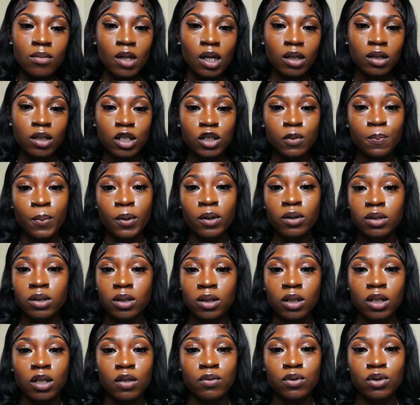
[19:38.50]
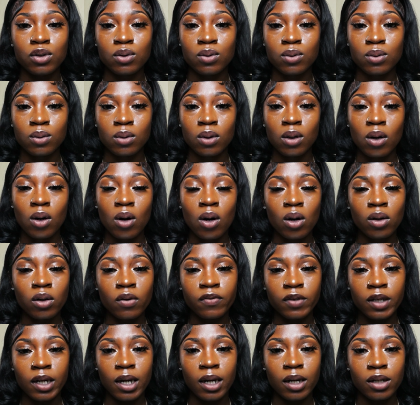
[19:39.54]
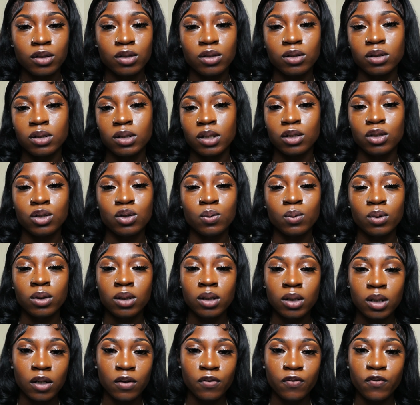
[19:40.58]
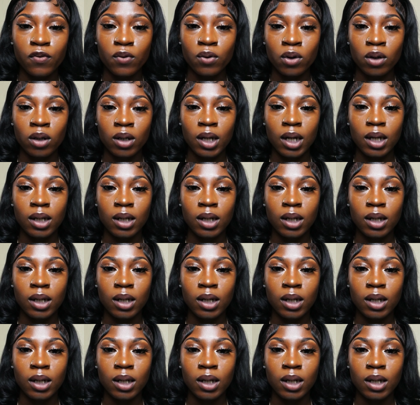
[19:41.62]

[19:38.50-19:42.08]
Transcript: this person gives you all of the answers that you were looking for,